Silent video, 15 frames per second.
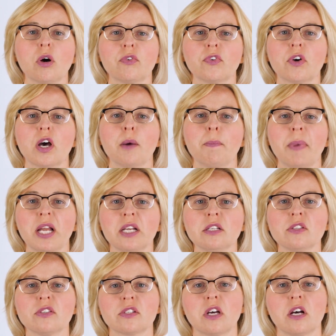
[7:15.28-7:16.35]
offer a
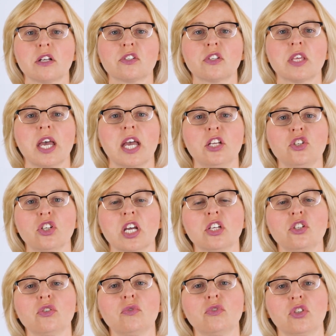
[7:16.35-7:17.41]
balanced start to their
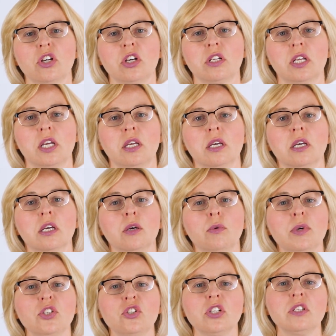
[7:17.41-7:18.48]
educational journey,
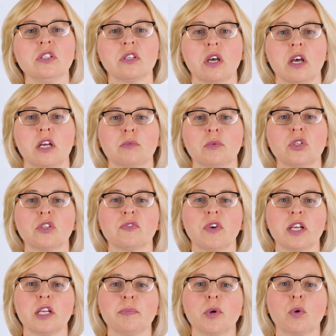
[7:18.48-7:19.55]
which in turn will
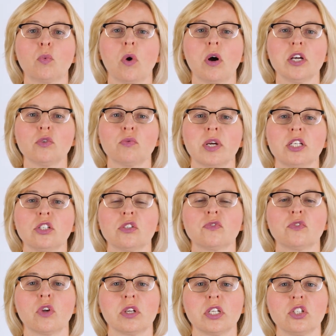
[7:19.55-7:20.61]
develop a wide range
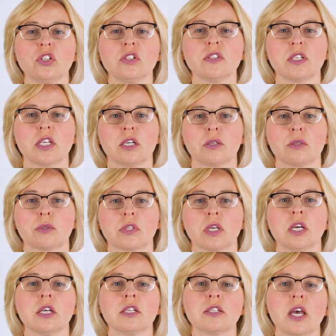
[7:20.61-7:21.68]
of knowledge and skills
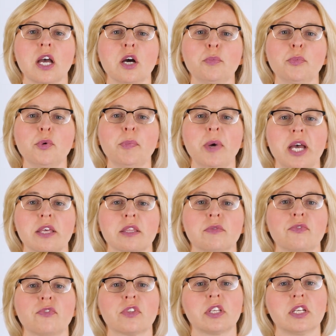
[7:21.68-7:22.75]
to help prepare
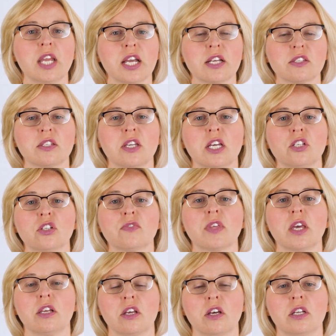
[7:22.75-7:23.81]
them for the next stage of
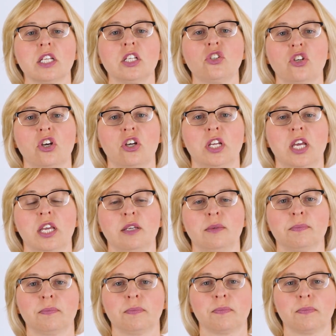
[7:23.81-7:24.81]
their learning journey.